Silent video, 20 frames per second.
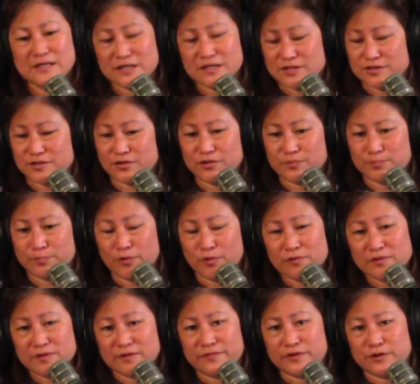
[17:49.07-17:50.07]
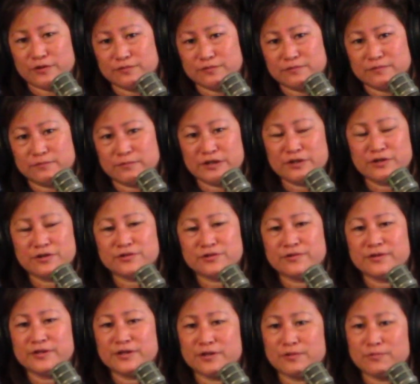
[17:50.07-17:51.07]
So both of you, when you're
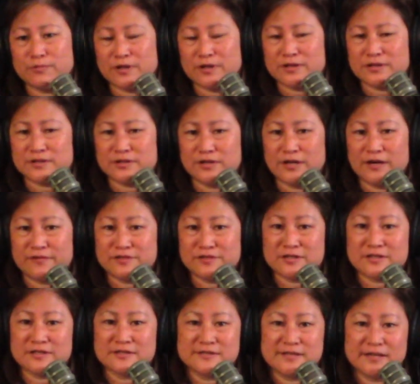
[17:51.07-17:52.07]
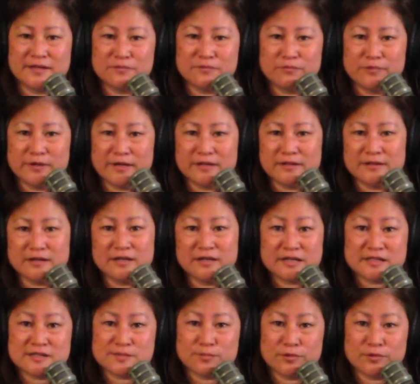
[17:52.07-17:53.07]
doing your work, you have to contend with
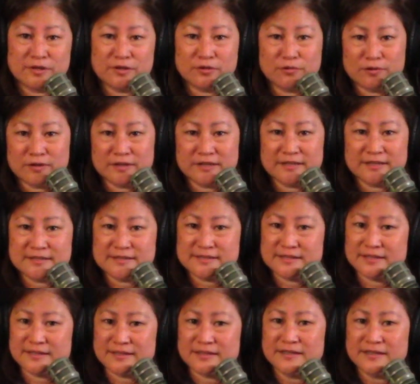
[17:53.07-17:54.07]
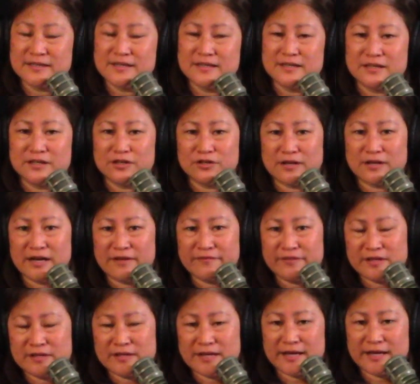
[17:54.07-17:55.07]
unexploded ordnance and,
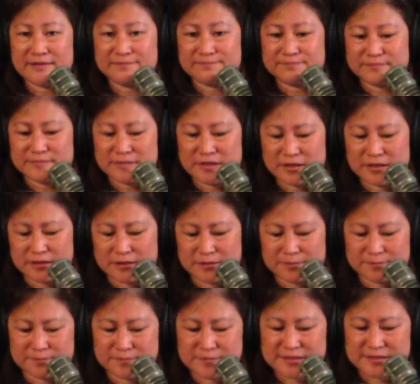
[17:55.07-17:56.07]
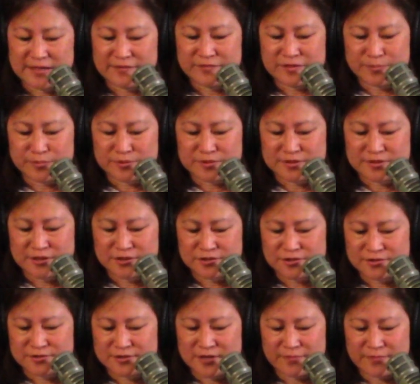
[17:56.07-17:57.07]
having that safety
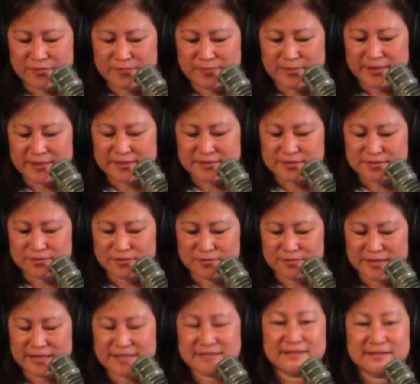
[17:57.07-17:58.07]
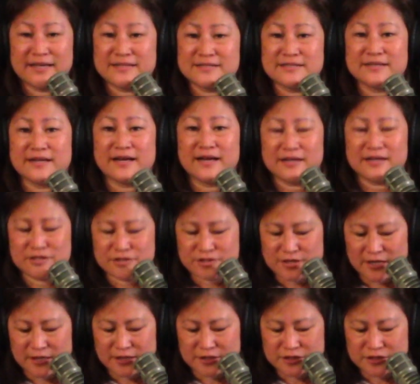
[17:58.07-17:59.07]
procedures top of mind. So that's an added
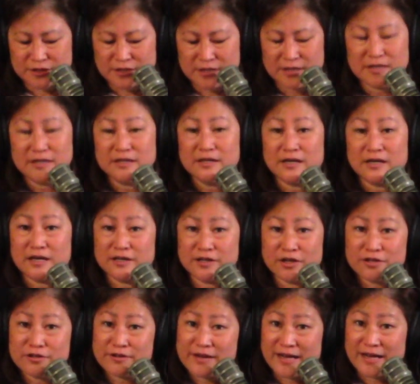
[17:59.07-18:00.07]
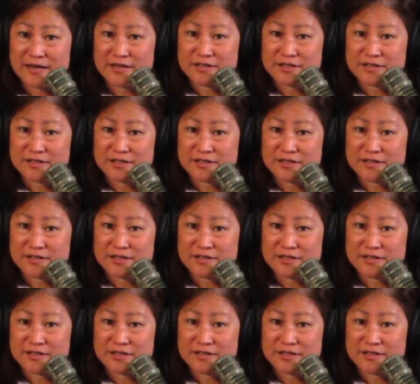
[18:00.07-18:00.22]
challenge. Another added